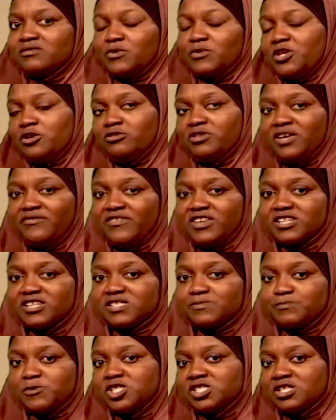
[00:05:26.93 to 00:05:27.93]
you're giving a
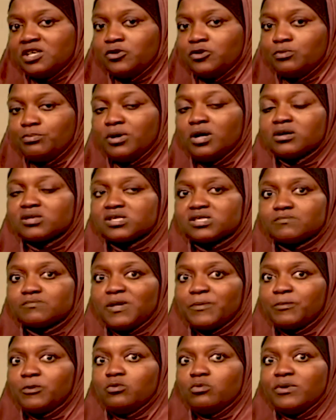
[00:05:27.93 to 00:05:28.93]
speech and you pause,
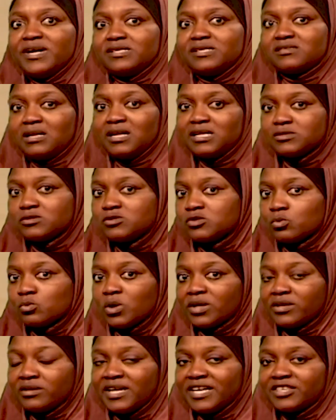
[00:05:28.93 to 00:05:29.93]
people wait to listen to
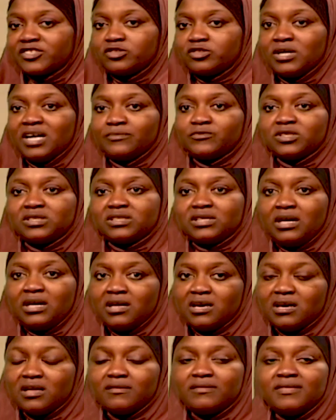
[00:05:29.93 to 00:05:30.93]
what next you have to say.
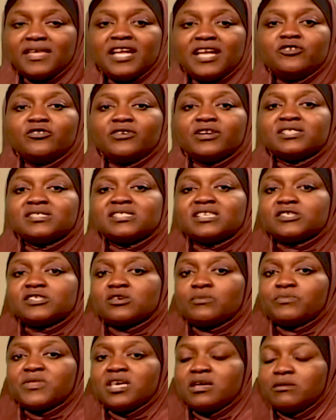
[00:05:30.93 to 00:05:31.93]
Then you can say
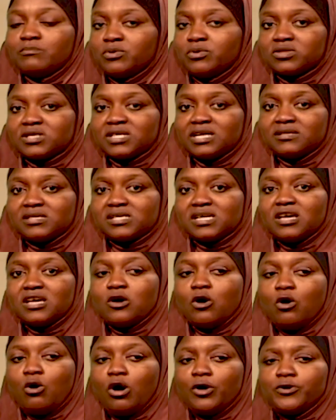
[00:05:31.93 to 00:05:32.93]
something important.
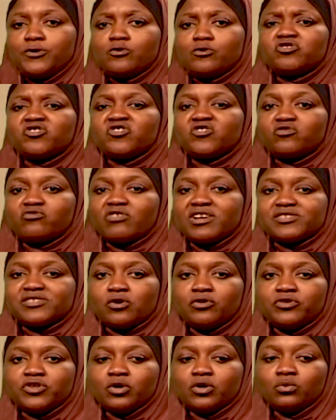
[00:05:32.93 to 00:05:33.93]
Or you could stress
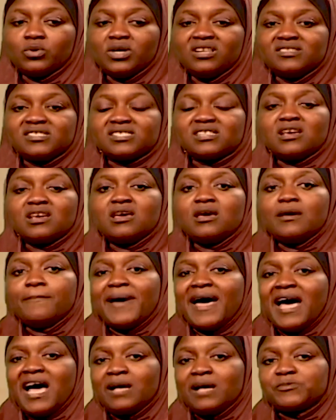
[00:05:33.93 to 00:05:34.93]
on your words.
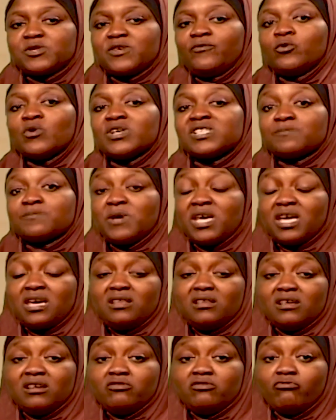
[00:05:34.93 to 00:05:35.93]
Perhaps if you were
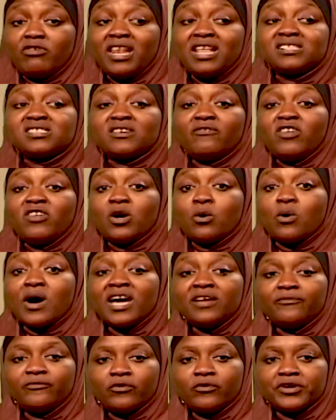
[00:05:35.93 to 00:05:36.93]
speaking in a relatively
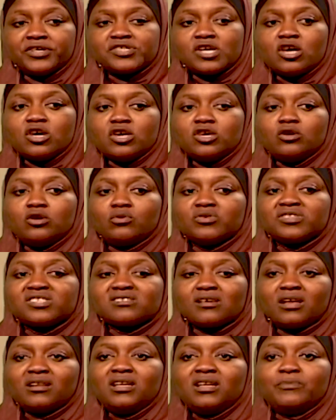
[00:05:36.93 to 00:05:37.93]
quiet voice, you could
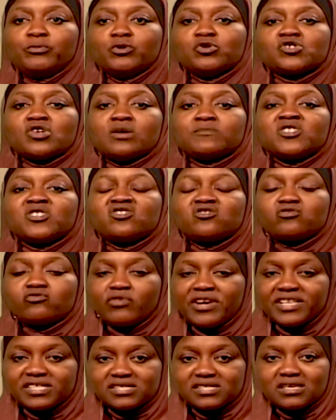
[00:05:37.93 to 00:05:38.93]
suddenly put some
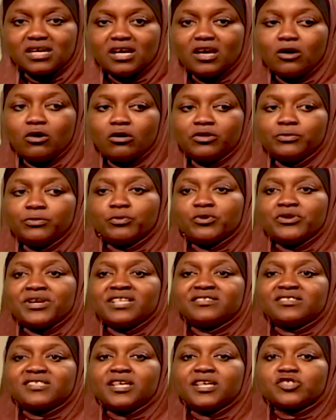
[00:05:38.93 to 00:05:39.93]
stress on the
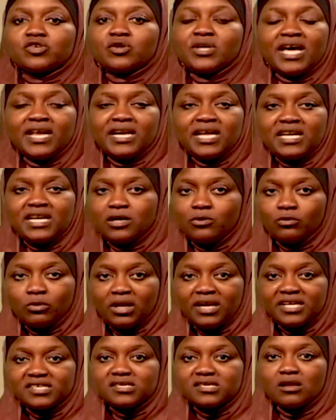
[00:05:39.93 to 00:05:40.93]
pronunciation, and then they would
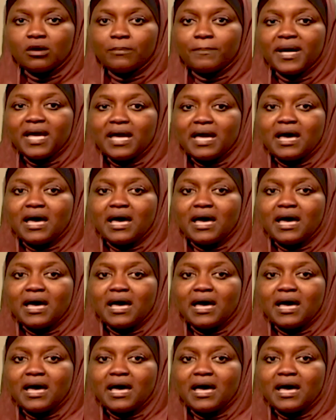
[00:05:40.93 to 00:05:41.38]
listen up.